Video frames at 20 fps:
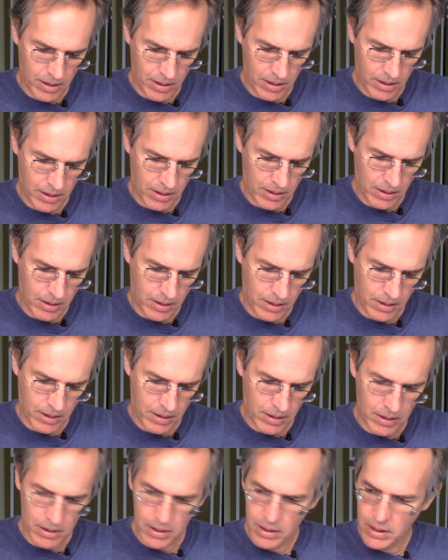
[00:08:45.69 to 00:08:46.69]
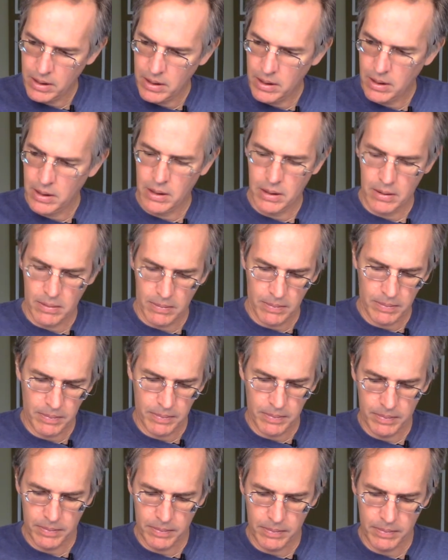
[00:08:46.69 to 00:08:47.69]

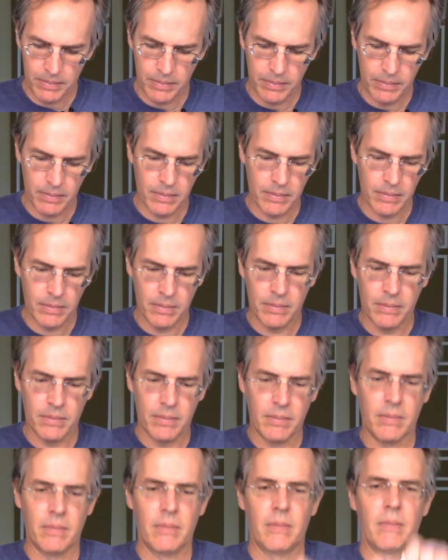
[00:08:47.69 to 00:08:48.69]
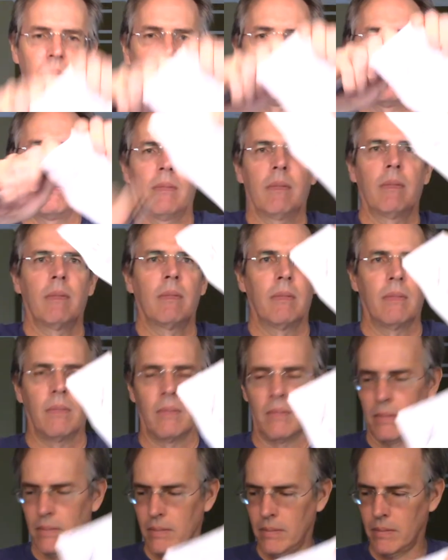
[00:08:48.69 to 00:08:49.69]

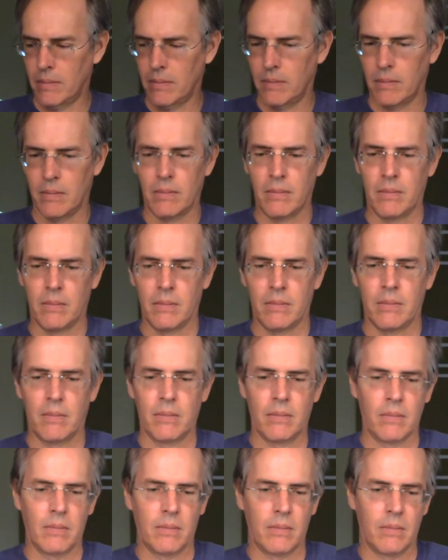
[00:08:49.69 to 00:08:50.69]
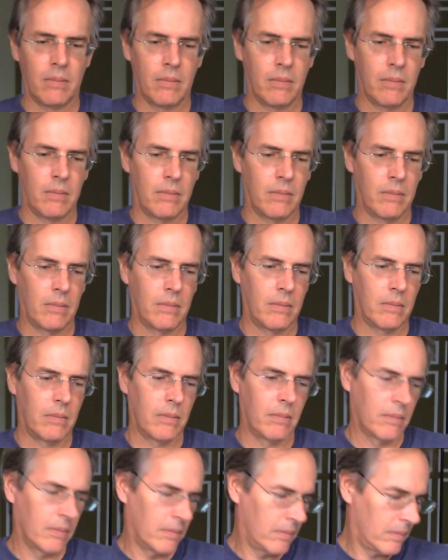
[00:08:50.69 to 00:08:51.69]

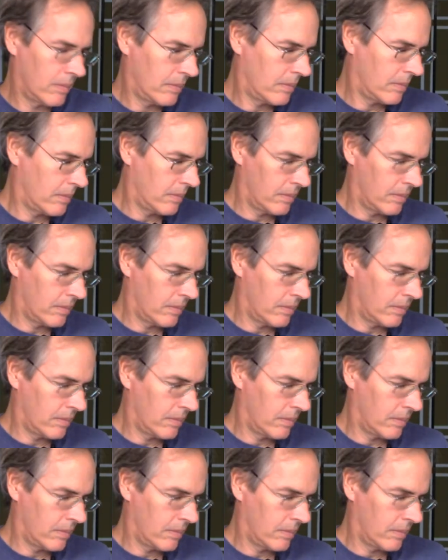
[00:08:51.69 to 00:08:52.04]
Nobody speaks.